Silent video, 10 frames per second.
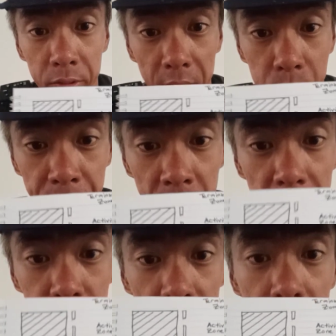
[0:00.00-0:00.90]
that's pretty
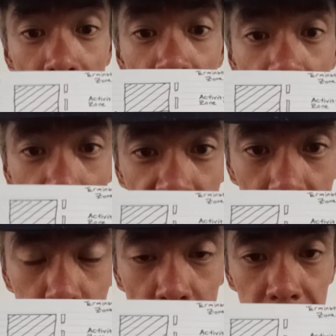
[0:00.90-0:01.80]
much about it.
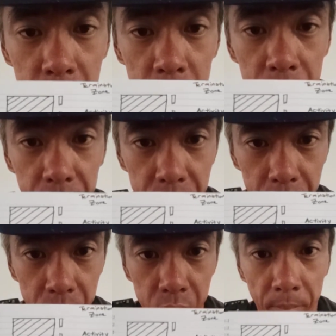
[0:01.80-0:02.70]
Advanced warning zone,
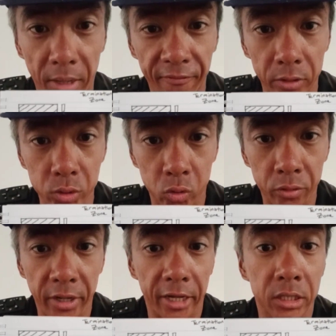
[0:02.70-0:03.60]
transition zone, buffer
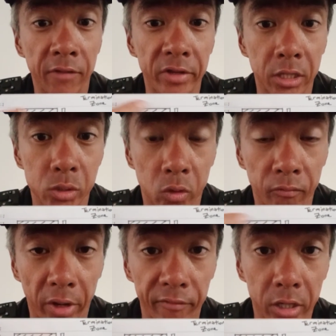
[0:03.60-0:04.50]
zone, activity zone
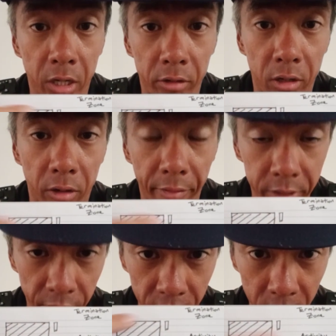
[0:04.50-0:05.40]
where we carry out our
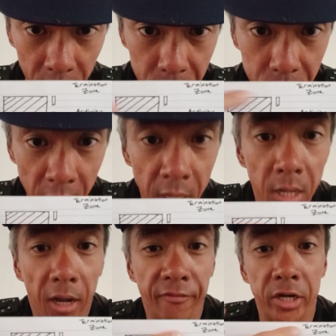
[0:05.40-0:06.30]
activities.
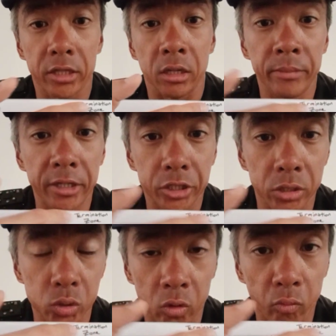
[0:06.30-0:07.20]
After that,
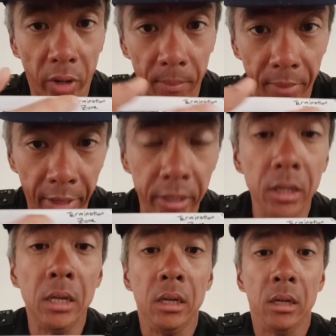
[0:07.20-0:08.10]
termination zone whereby
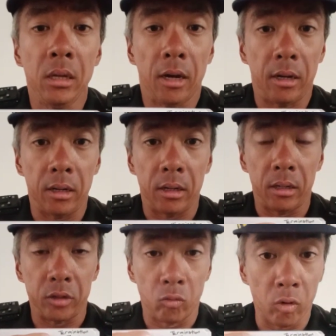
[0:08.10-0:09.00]

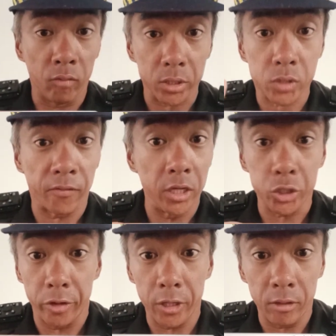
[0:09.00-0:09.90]
the roadworks
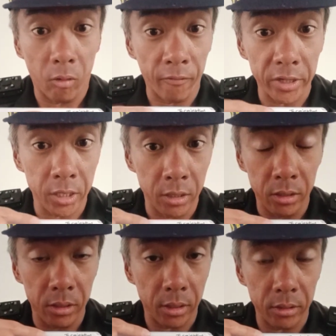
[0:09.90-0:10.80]
finish already. Over
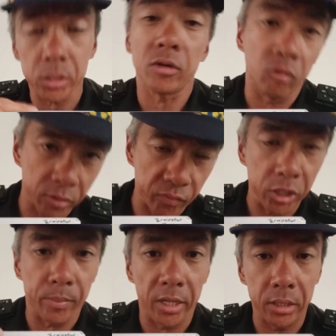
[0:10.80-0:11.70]
here, not say roadworks
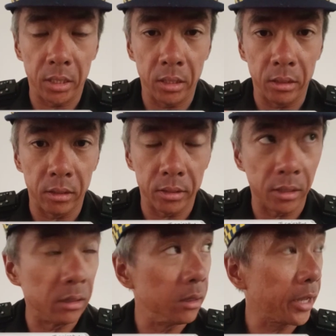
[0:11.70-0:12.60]
finish, but
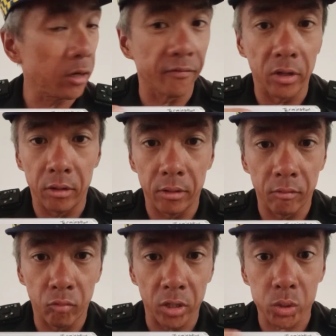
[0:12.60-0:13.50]
the end of
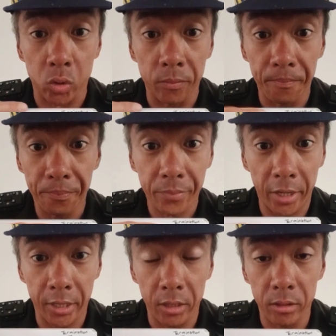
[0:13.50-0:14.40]
the work zone.
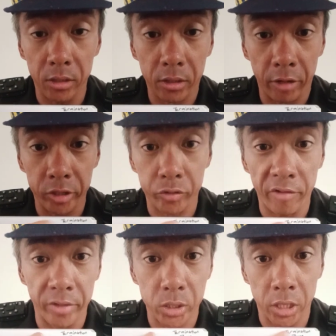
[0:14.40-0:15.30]
And then carriageway
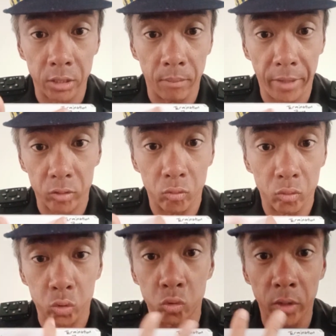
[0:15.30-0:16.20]
reinstated back to
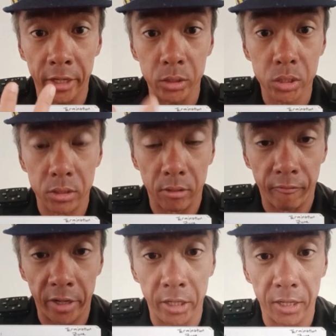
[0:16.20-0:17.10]
2 lanes,
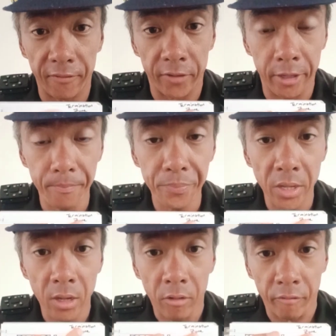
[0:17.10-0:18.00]
right lane, left lane.
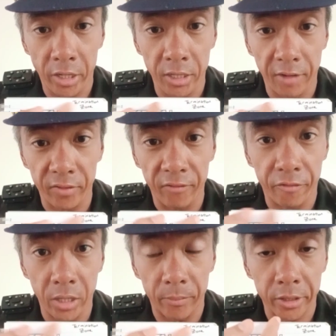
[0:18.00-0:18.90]
Right lane, left lane
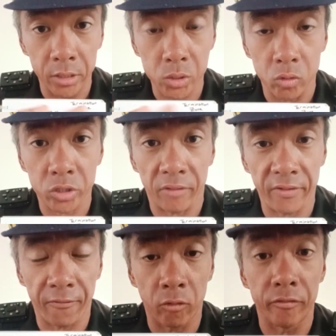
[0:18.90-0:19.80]
freed up again, so
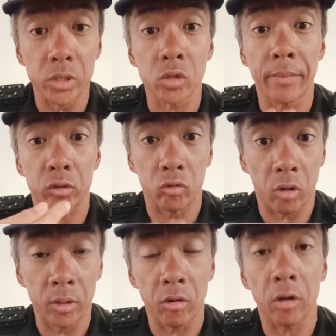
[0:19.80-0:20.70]
traffic flow resume back to
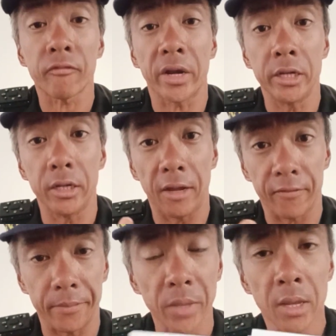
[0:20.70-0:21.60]
normal on right lane, left
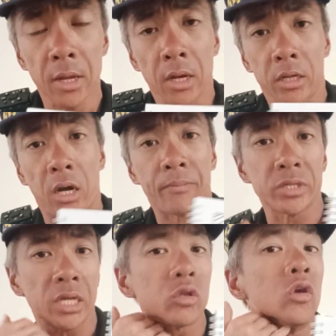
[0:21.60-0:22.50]
lane. Now I
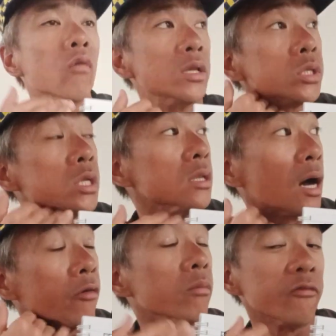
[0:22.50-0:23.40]
present to you one
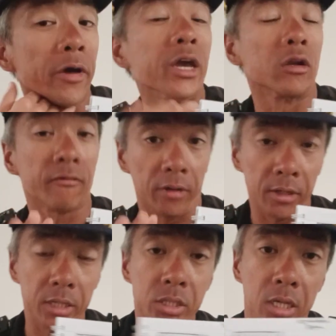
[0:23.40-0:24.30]
scenario before I end off.
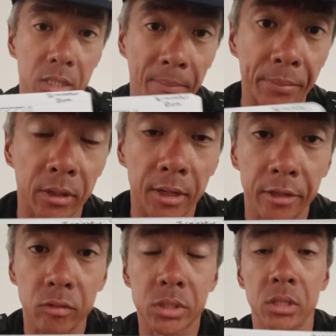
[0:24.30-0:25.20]
Let's say example,
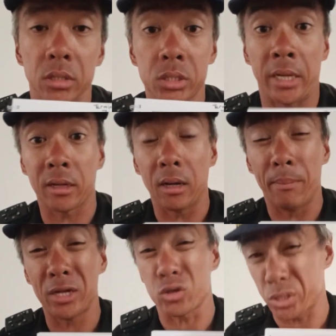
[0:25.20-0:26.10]
you see a
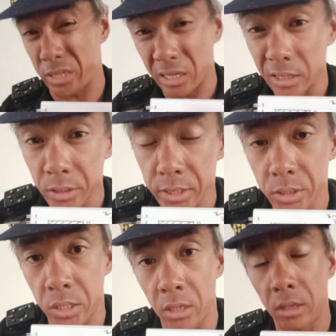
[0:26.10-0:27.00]
bunch of cyclists.
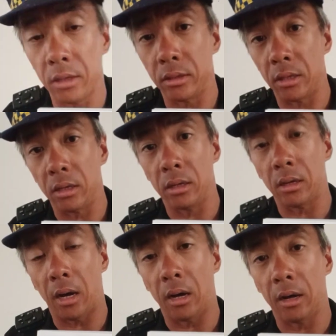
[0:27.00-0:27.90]
Let's say they
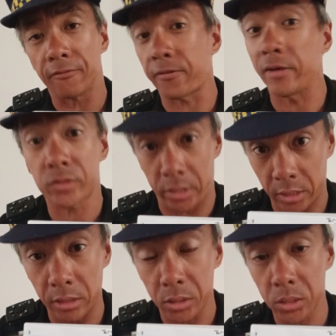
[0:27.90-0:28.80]
are 5
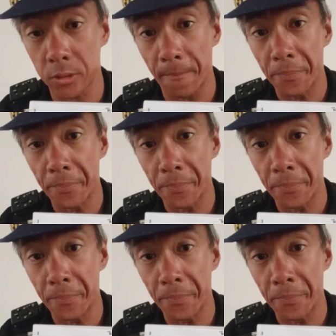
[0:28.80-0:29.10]
cyclists.